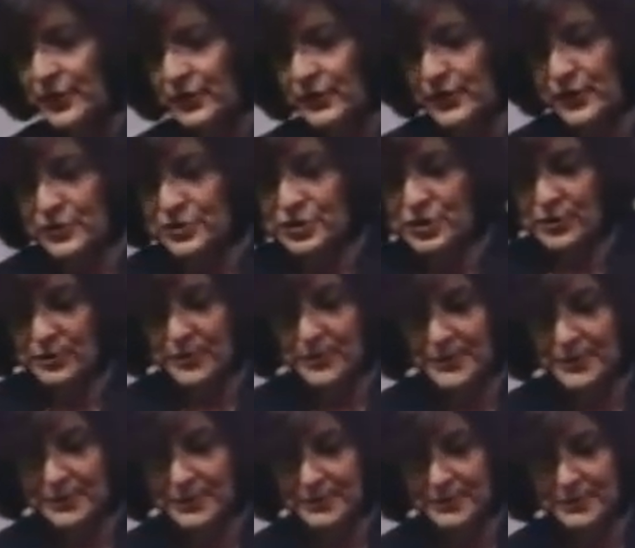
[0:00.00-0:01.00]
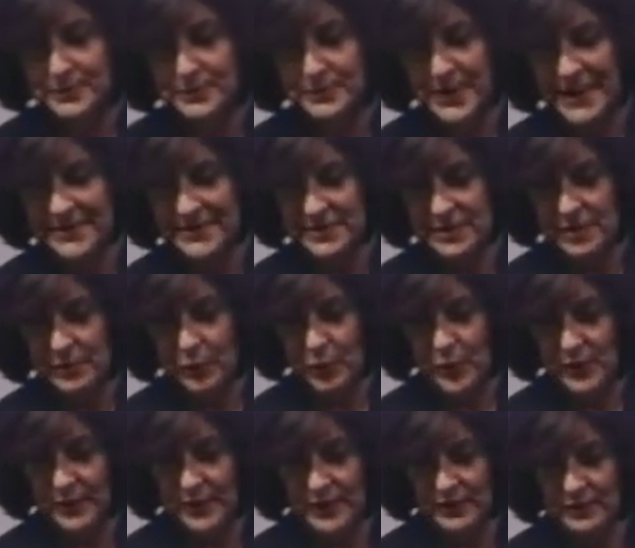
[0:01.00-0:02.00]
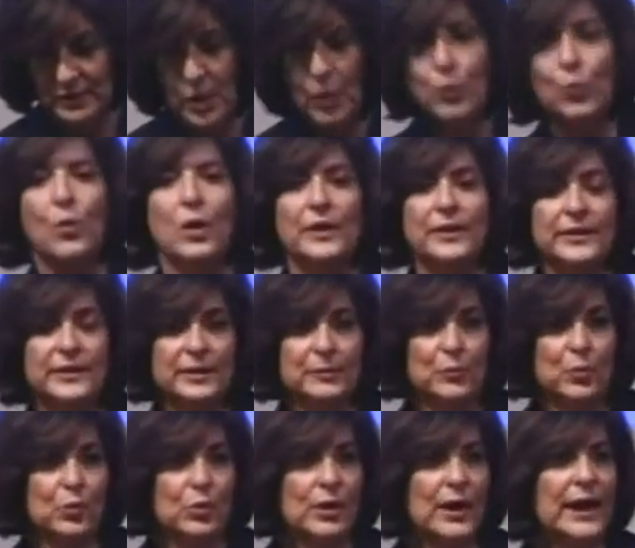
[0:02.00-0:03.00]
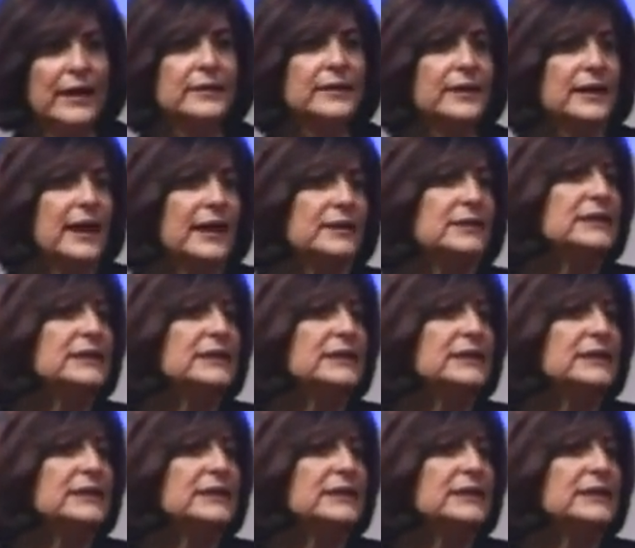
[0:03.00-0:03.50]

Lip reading: future based on what they don't want anymore and